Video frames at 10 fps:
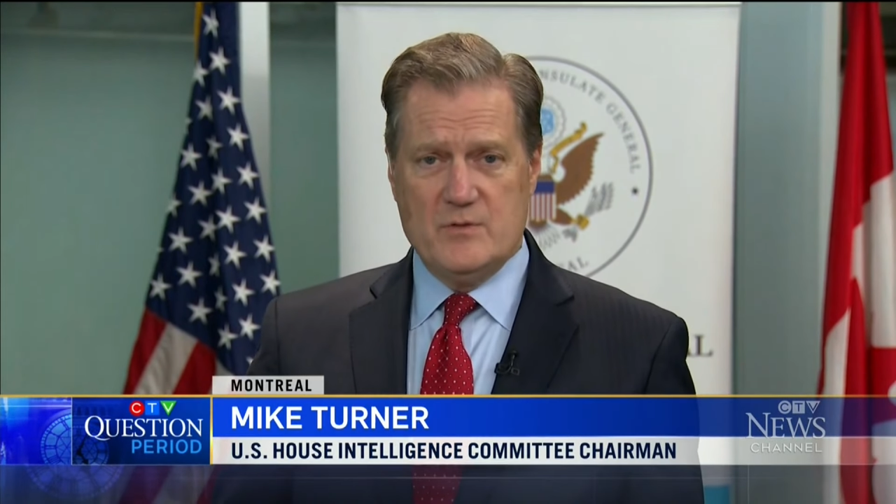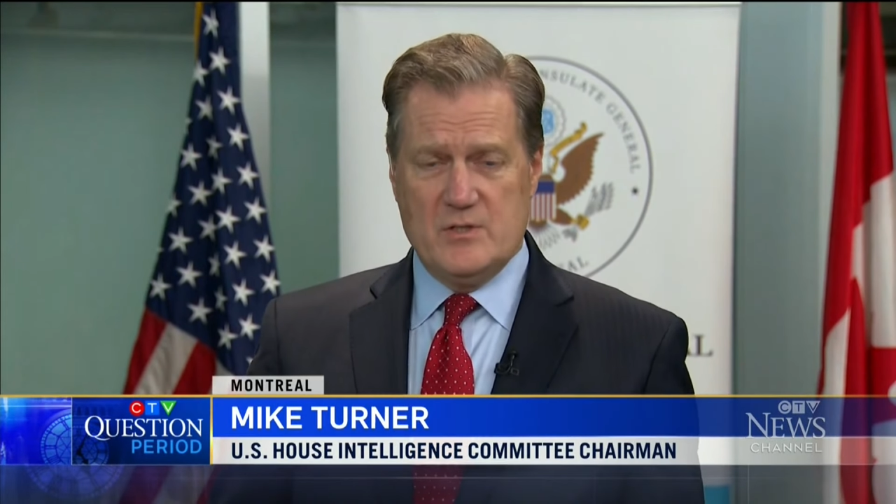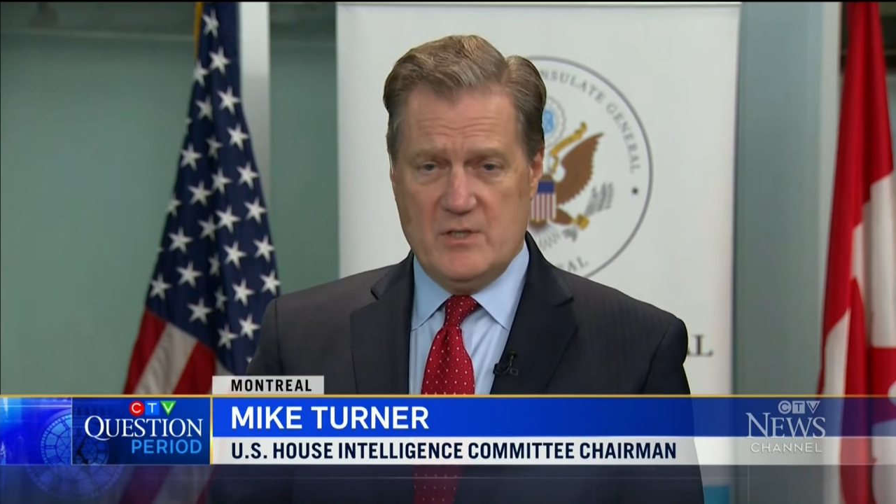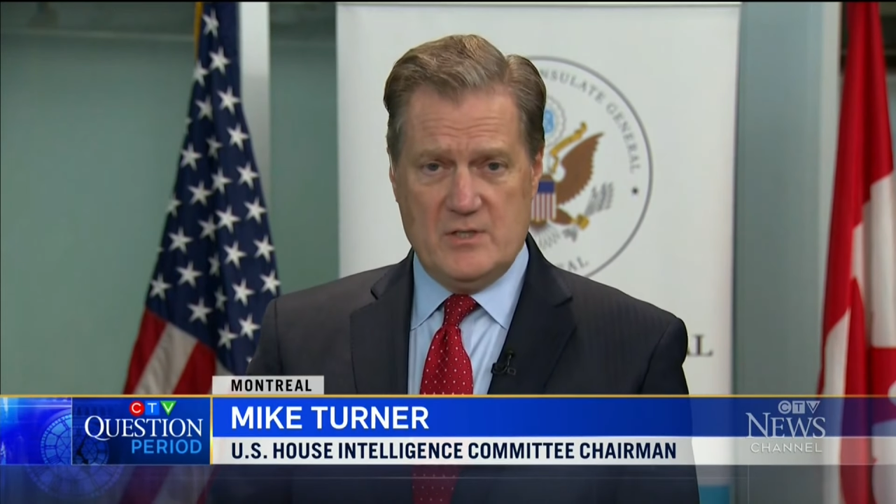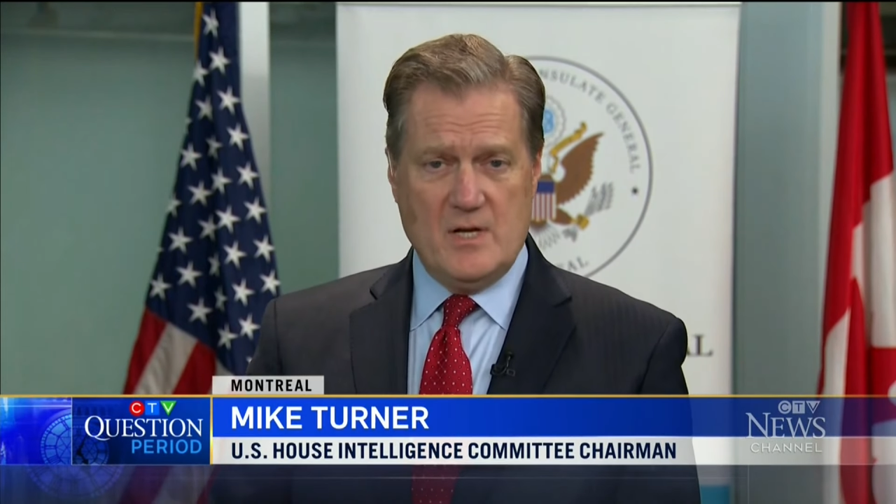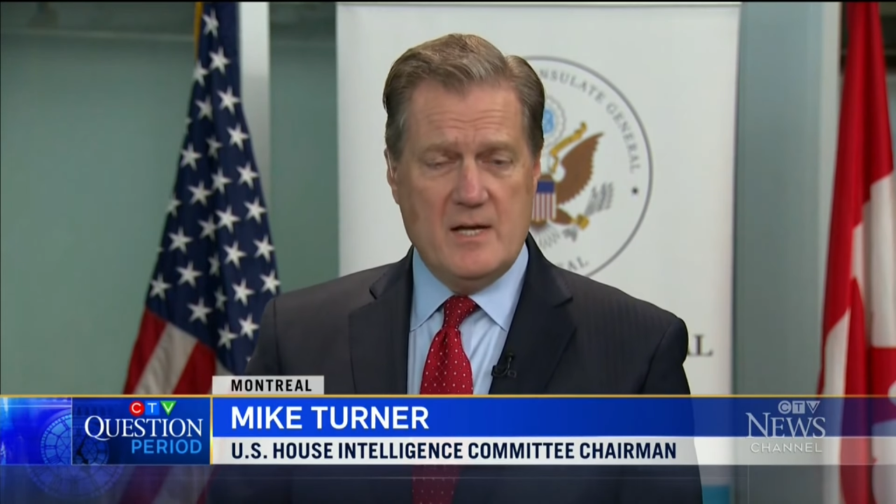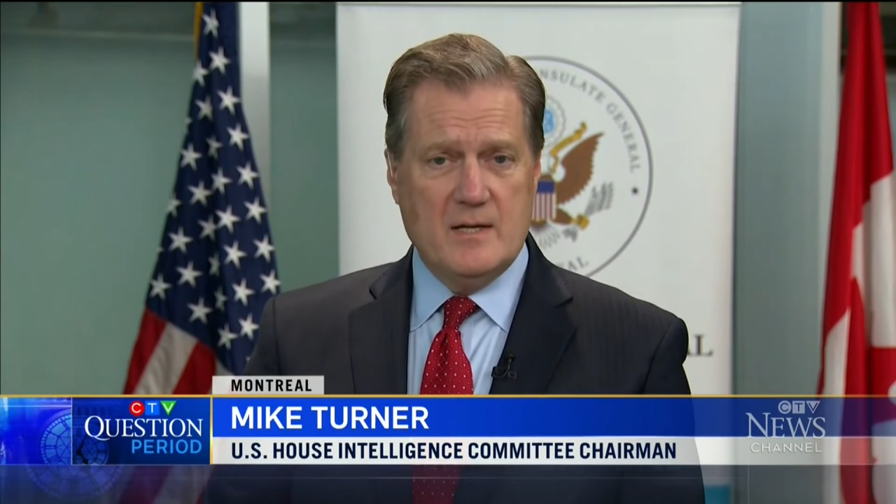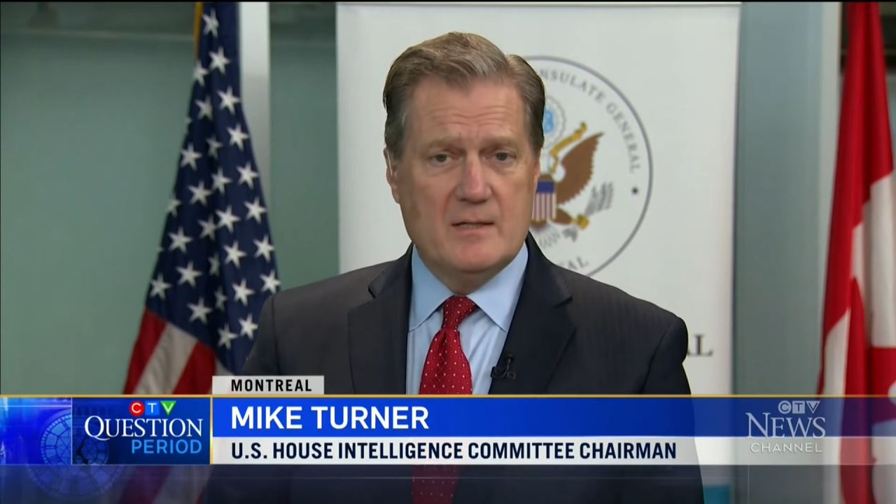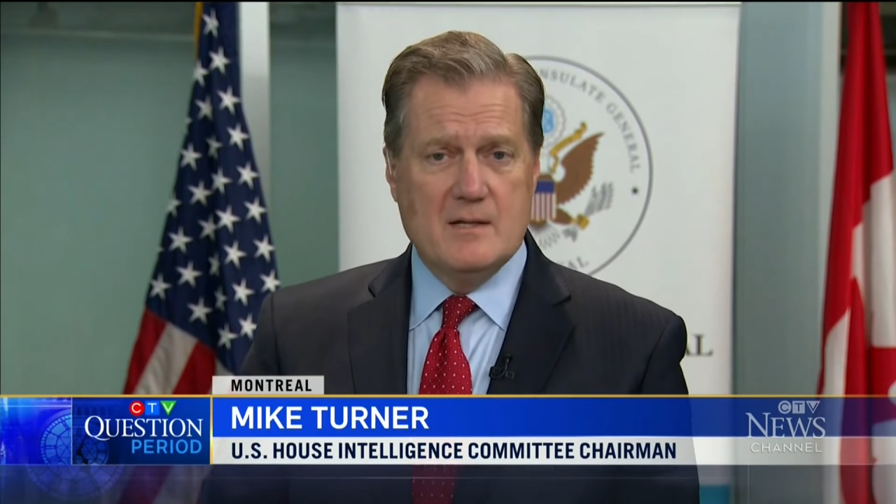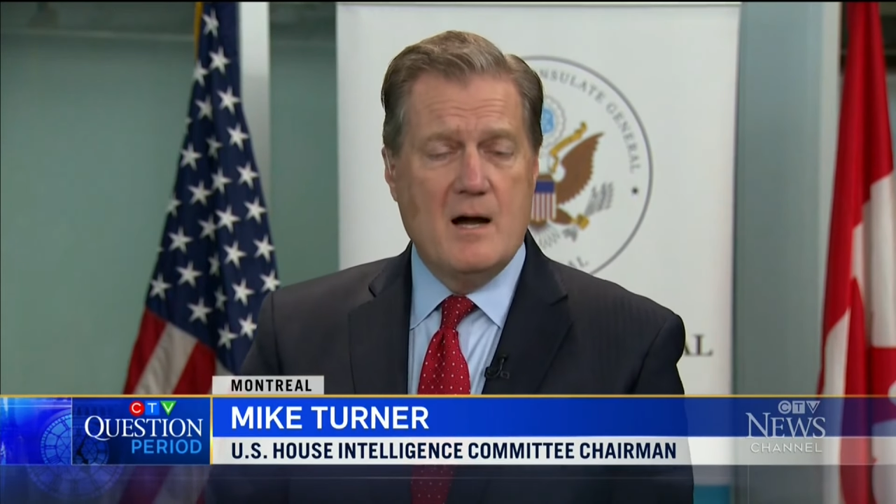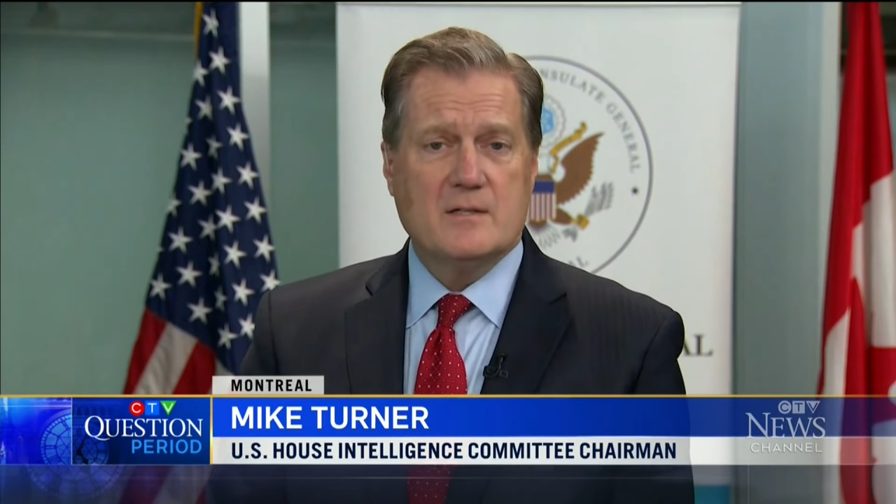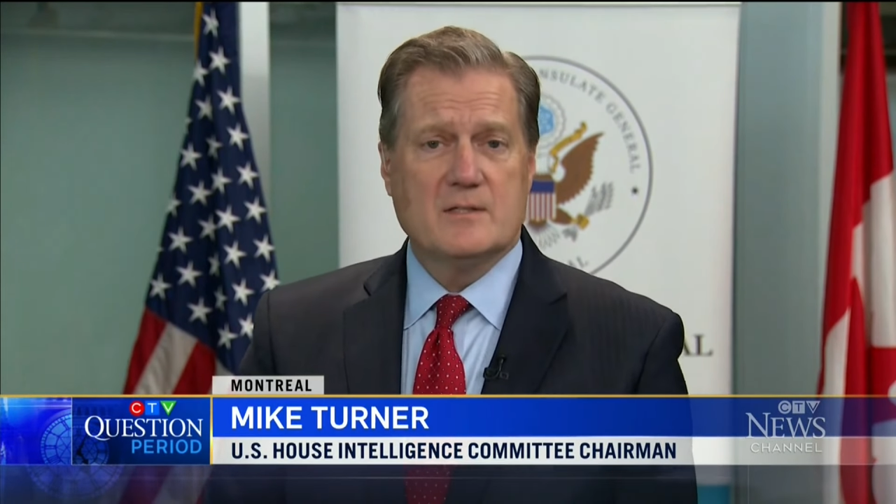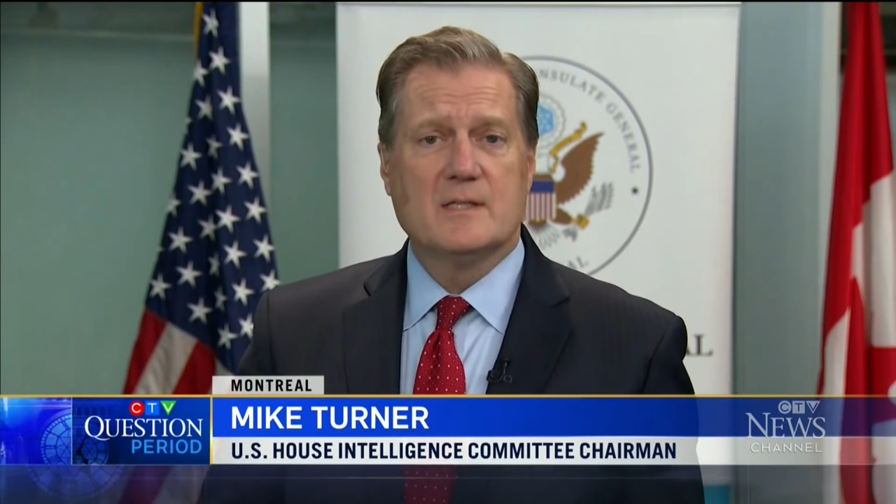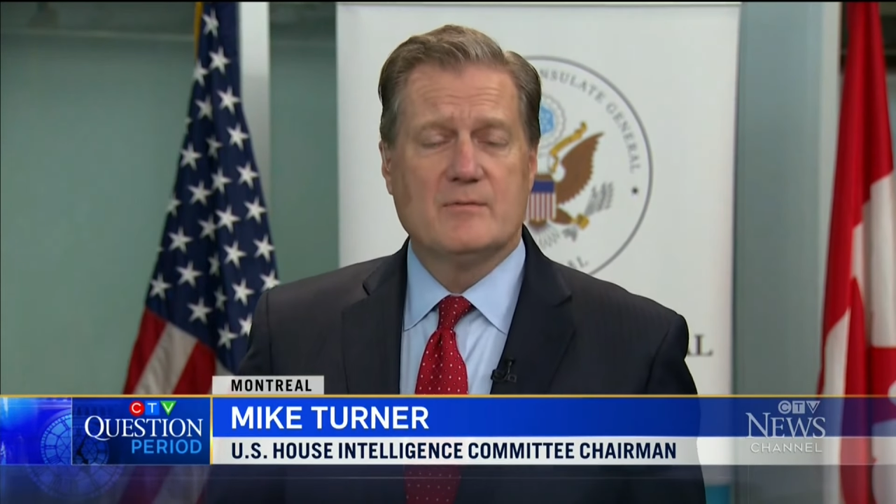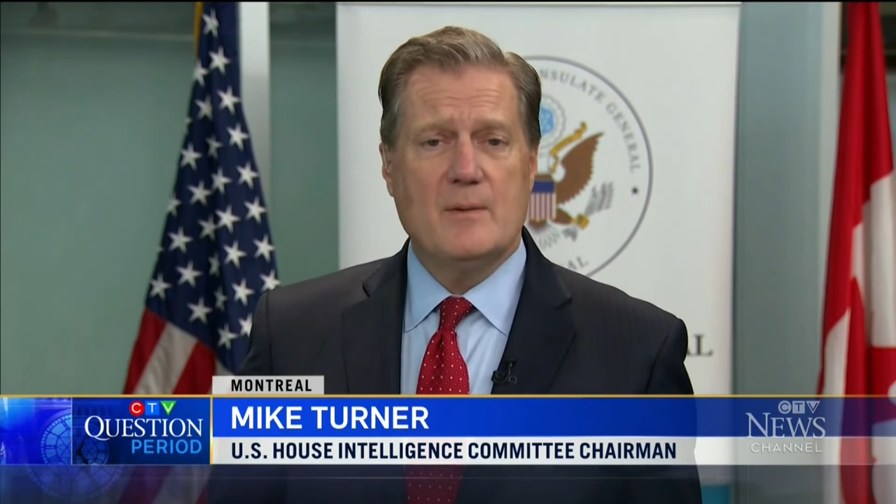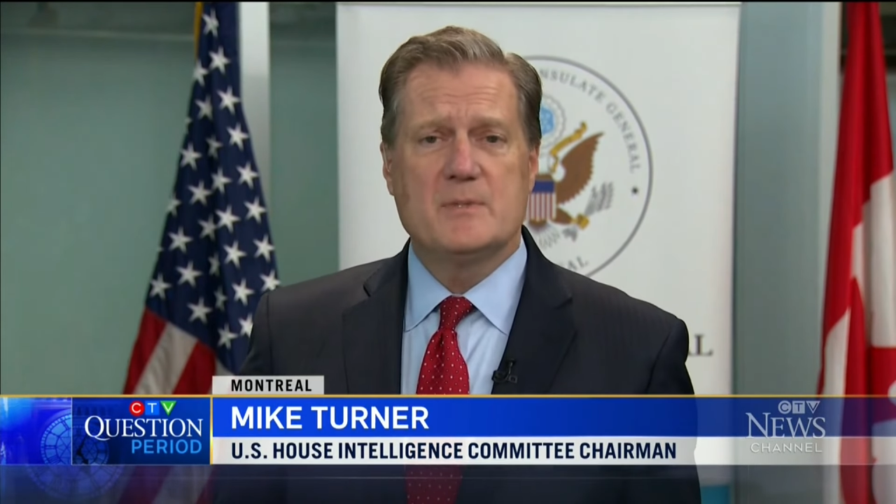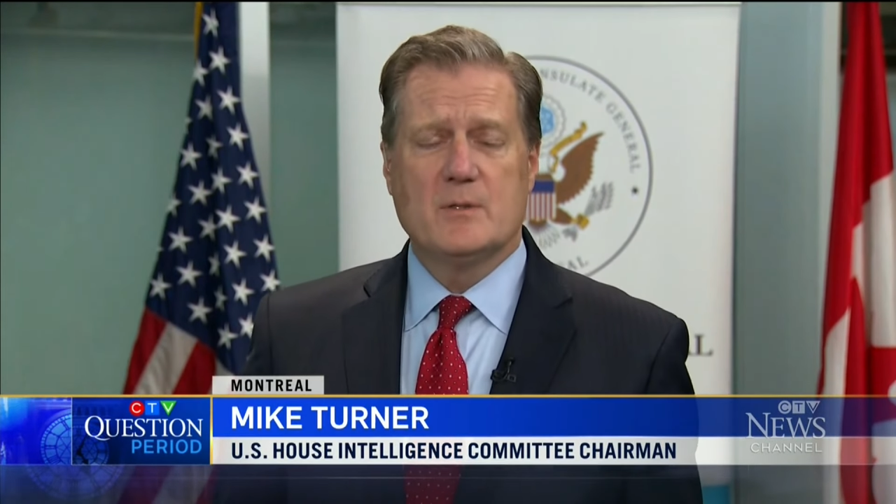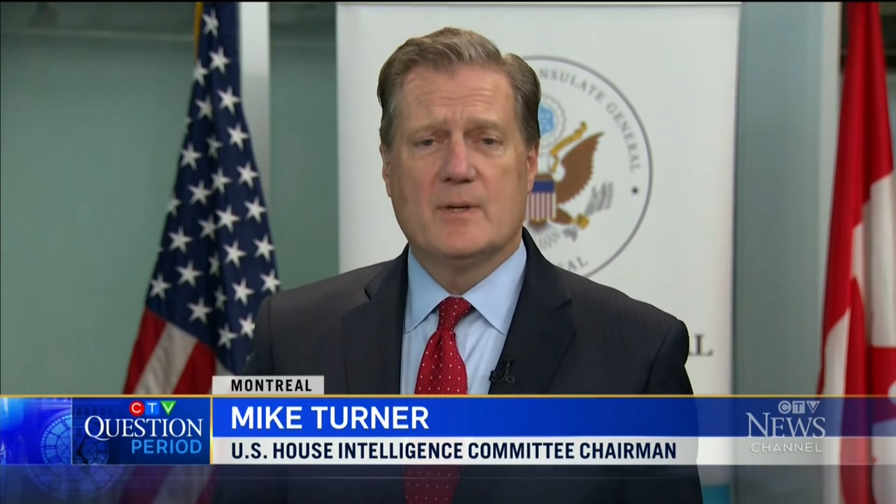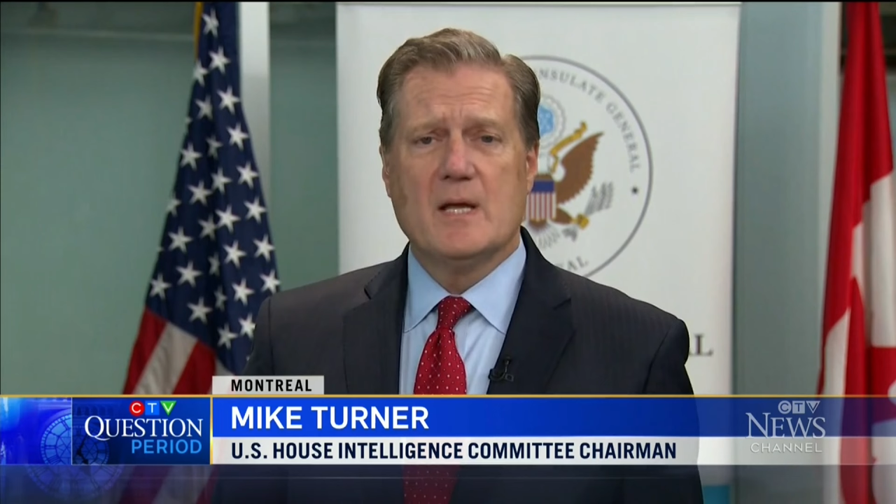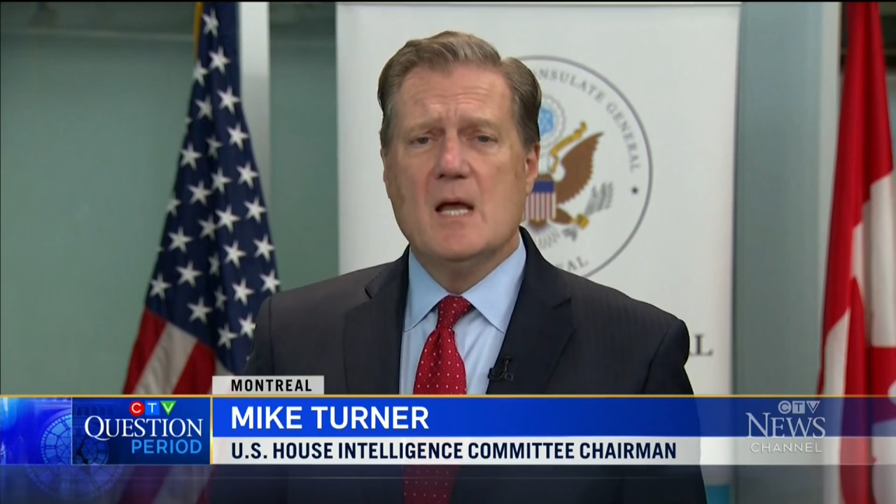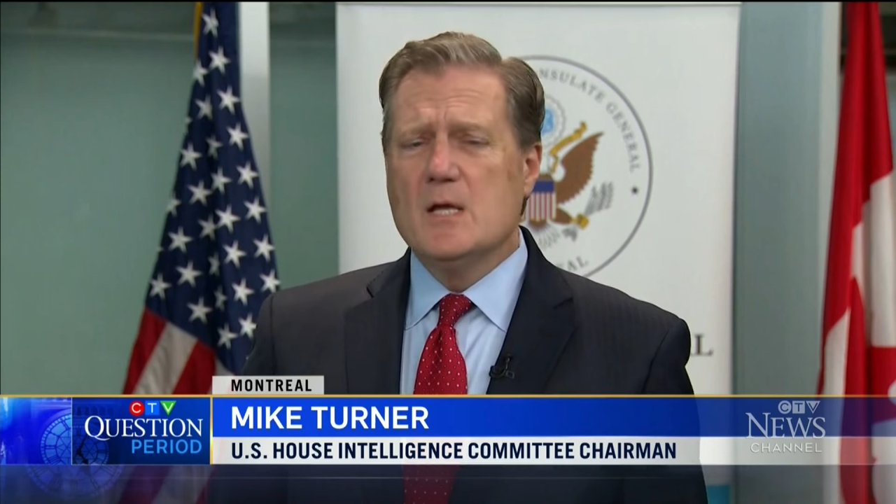just decided not to live up to it.